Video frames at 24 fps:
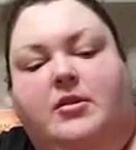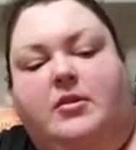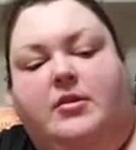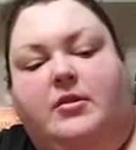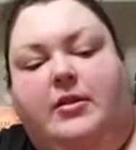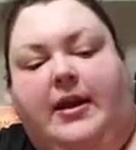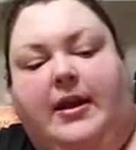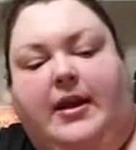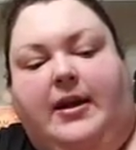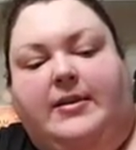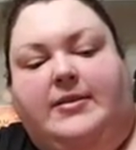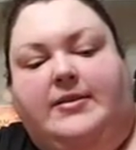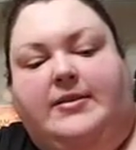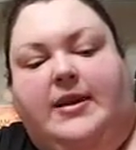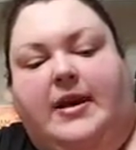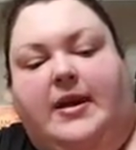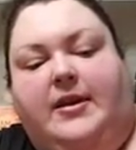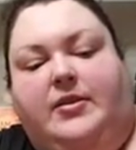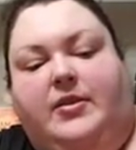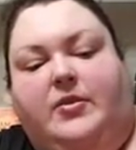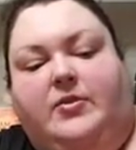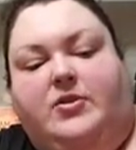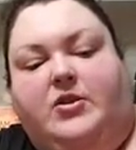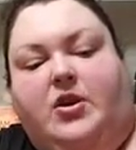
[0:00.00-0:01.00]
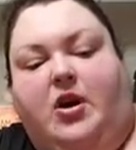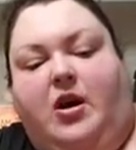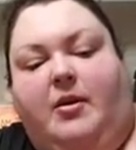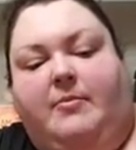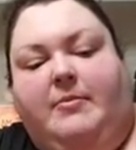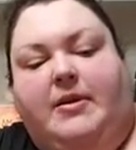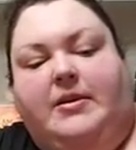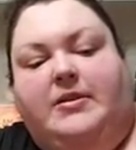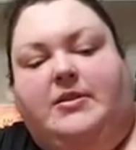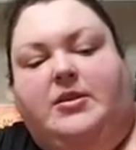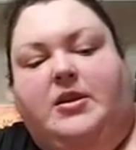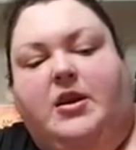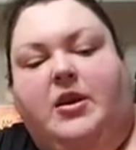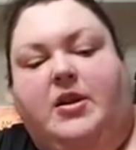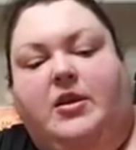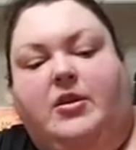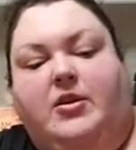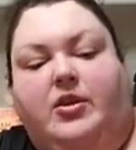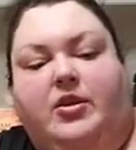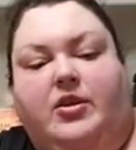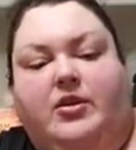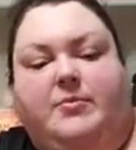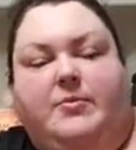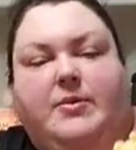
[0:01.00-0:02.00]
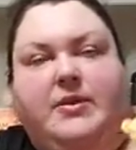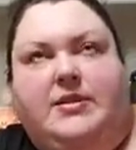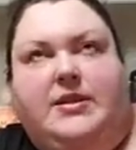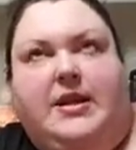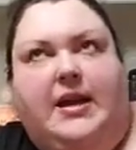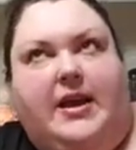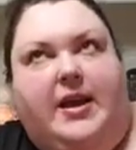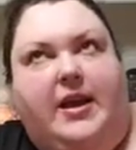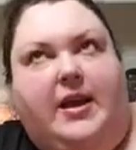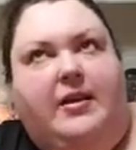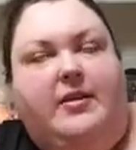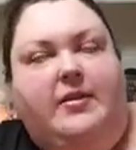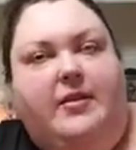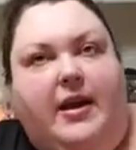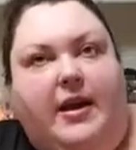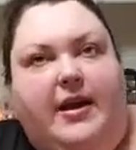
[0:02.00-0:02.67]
like I said, those comments could be taken,